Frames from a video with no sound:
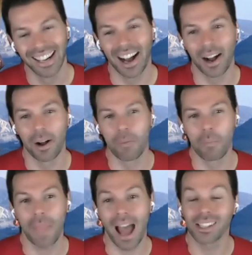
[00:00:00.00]

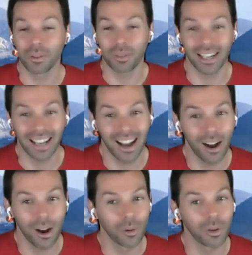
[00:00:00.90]
As of right
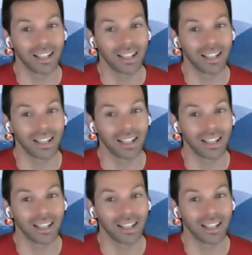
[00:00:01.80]
now,